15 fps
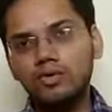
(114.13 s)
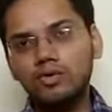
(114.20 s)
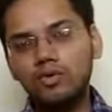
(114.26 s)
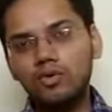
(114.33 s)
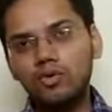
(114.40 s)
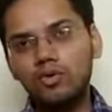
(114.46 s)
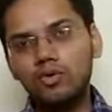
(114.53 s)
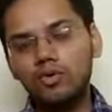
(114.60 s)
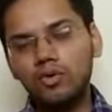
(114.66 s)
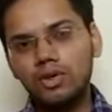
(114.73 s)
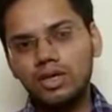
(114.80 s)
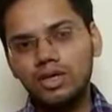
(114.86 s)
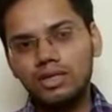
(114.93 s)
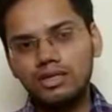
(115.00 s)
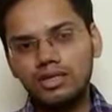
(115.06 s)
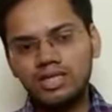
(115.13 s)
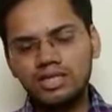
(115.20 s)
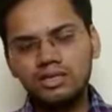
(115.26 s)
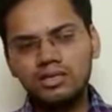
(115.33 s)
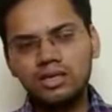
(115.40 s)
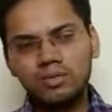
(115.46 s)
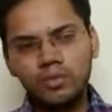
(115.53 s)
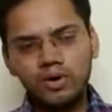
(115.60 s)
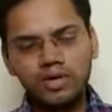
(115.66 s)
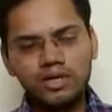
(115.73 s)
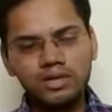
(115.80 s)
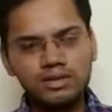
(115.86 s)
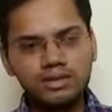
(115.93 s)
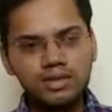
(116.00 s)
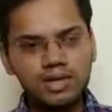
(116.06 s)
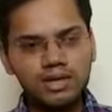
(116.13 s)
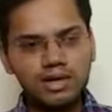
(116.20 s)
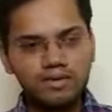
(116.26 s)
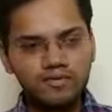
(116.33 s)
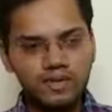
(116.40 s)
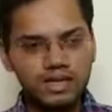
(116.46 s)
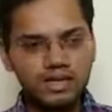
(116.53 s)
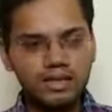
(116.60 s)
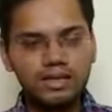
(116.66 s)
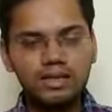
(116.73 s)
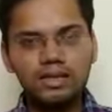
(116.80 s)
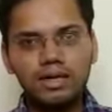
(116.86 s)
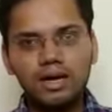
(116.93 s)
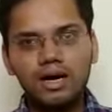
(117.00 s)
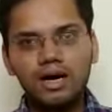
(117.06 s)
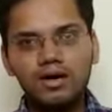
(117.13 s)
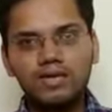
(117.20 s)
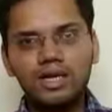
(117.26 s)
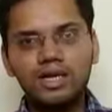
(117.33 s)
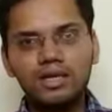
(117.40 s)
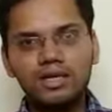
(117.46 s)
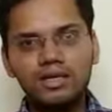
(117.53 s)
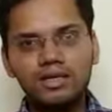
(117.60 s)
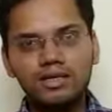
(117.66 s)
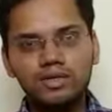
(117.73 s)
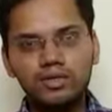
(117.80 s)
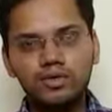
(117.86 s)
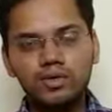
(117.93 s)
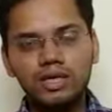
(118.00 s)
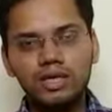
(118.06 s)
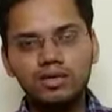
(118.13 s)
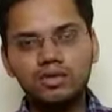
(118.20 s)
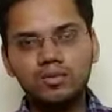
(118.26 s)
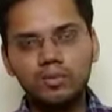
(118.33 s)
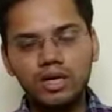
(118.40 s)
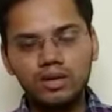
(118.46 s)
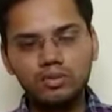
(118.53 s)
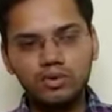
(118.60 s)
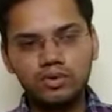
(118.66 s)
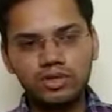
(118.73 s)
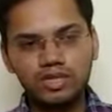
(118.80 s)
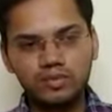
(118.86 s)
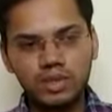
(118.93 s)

So these three points that I feel are really unique to Prepzone,